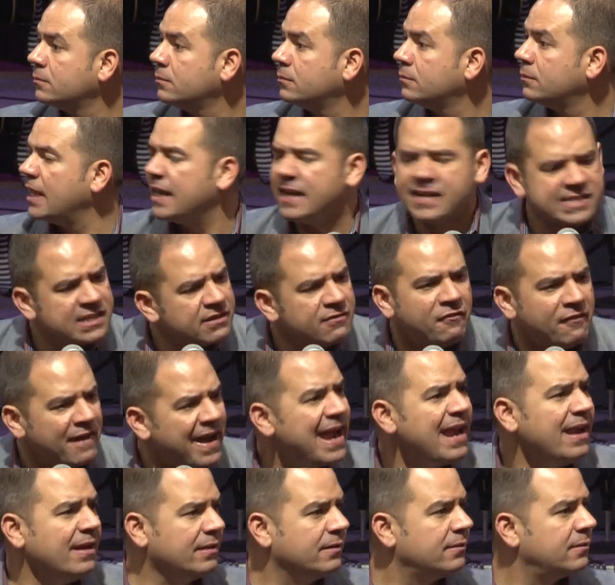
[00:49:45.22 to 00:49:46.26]
It is in
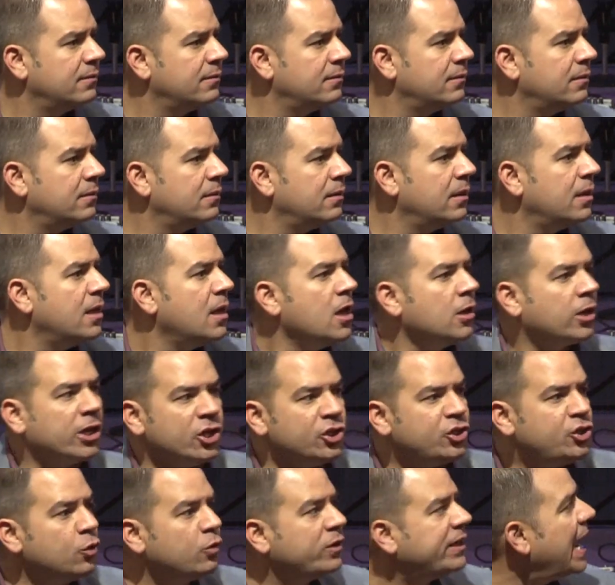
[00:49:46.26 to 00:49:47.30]
vain
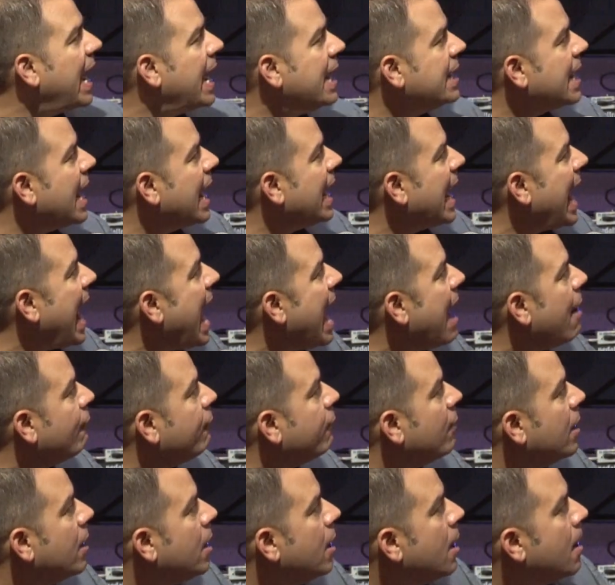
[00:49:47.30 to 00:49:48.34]
because you cannot have
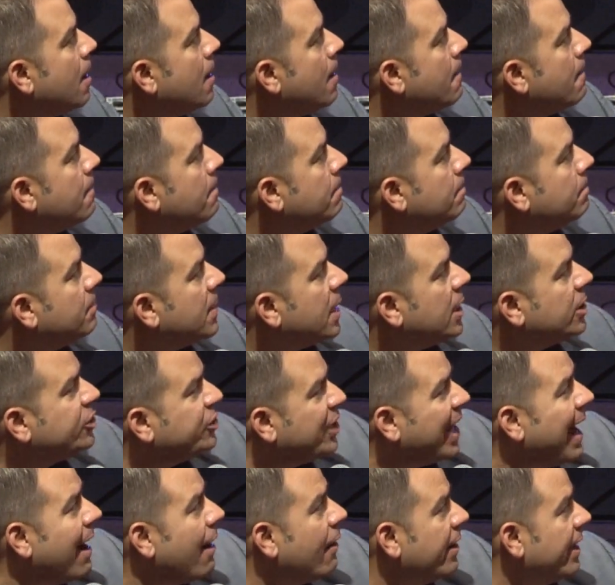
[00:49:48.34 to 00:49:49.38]

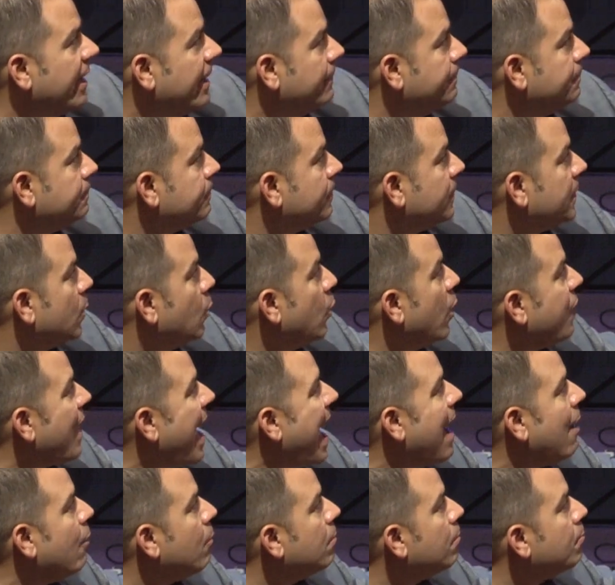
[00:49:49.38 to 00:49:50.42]
charity
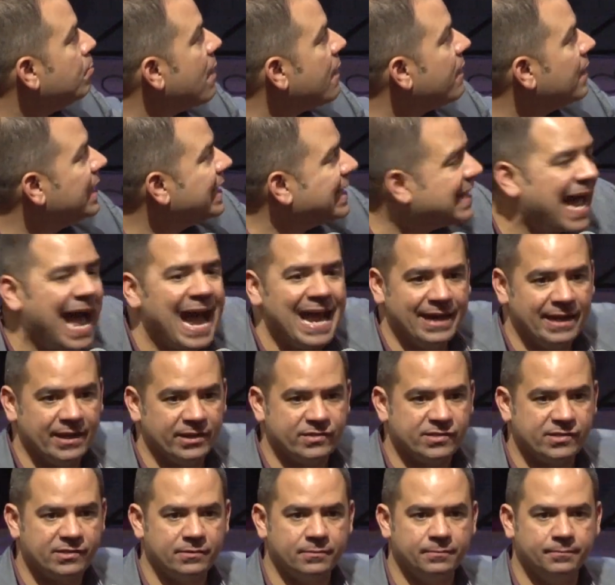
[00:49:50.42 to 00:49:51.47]
without brotherly
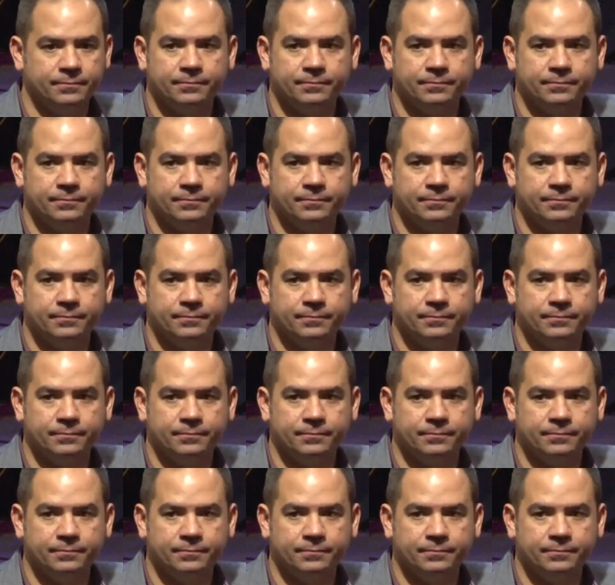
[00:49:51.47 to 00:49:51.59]
kindness.